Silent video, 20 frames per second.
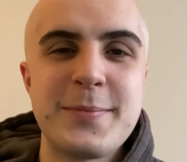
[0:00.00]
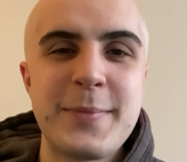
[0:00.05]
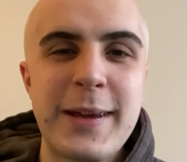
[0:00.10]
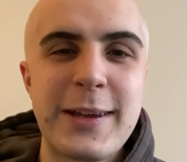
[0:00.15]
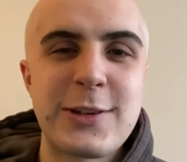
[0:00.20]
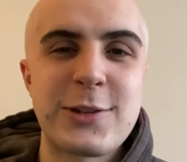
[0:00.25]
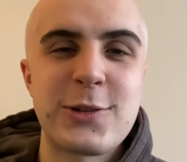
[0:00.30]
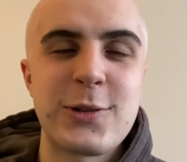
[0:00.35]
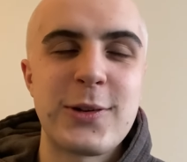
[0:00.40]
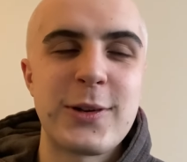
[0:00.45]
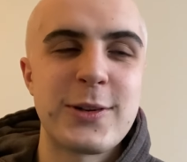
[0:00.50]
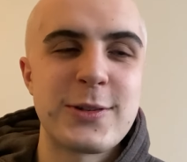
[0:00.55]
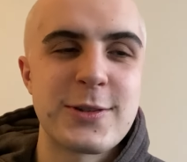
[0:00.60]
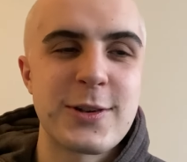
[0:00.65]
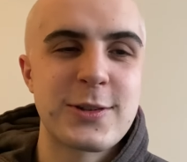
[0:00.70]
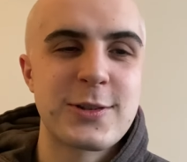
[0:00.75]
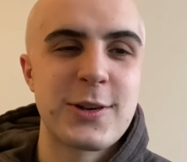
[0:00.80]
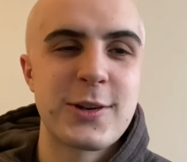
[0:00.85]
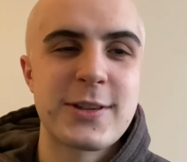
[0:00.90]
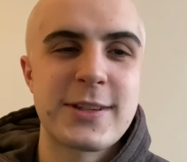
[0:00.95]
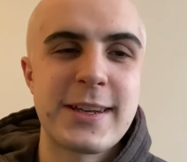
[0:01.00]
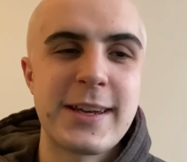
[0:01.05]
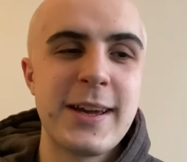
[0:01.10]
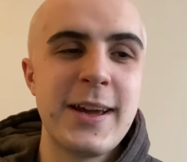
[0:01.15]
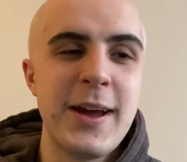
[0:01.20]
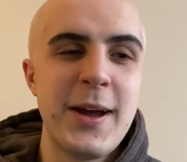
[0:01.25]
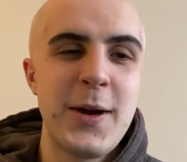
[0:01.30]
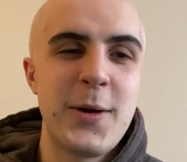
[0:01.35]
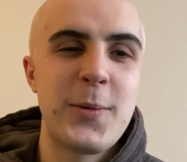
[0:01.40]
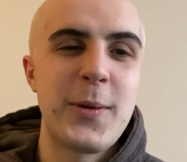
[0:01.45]
make sure you're across it.
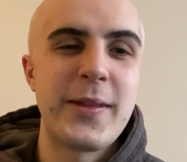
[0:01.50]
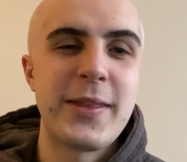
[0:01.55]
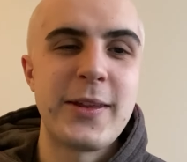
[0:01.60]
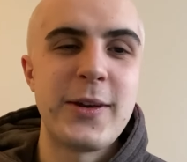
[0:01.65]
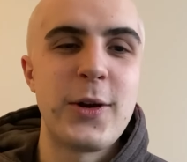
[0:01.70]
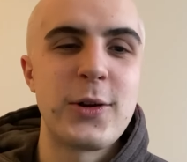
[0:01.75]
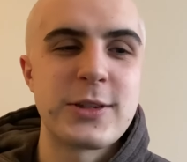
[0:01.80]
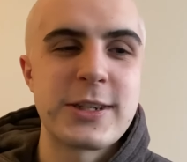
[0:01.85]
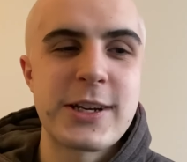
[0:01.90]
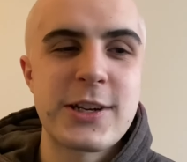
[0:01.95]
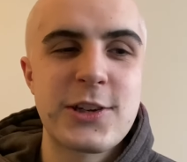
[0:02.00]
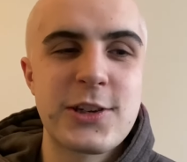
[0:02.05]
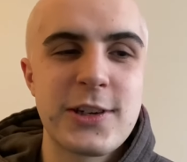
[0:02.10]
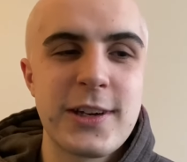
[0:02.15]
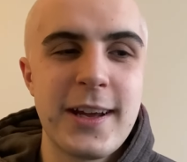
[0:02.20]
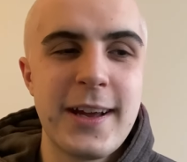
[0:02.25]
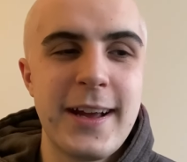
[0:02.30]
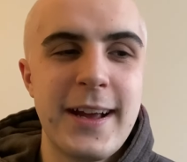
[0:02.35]
Whether Norwich,